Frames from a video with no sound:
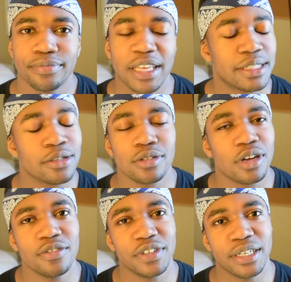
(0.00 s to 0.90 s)
it's all
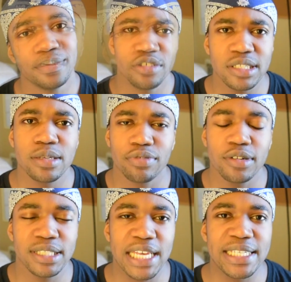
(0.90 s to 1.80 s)
over. Trust the
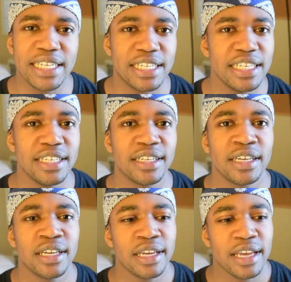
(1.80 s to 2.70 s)
process indeed.
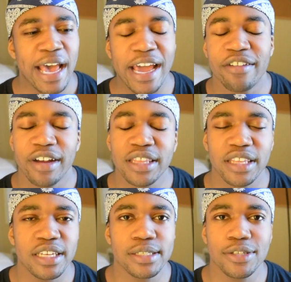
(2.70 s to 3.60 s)
And
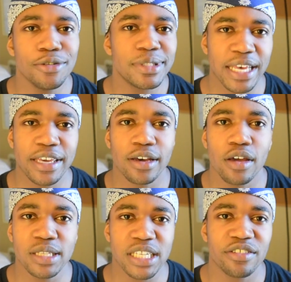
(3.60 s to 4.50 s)
great things do take
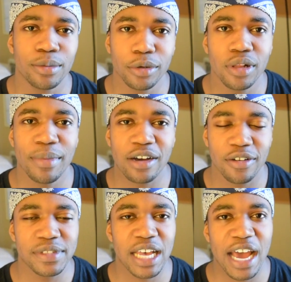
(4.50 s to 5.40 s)
a considerable
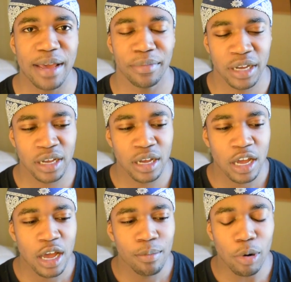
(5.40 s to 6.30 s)
amount of time.
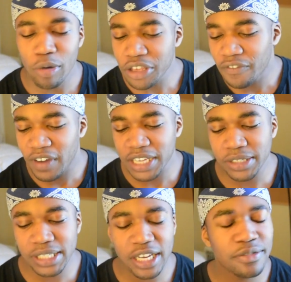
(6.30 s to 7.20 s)
But when you
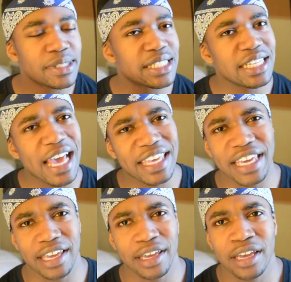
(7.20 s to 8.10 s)
find yourself
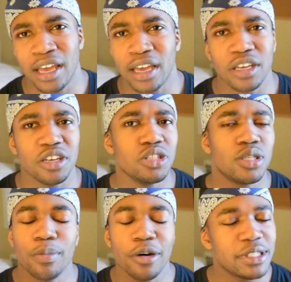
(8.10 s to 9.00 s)
slacking,
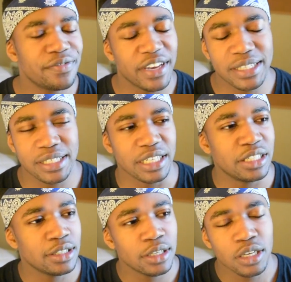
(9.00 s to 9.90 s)

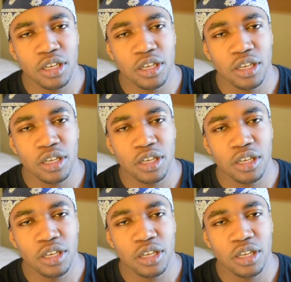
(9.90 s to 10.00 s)
demotivated,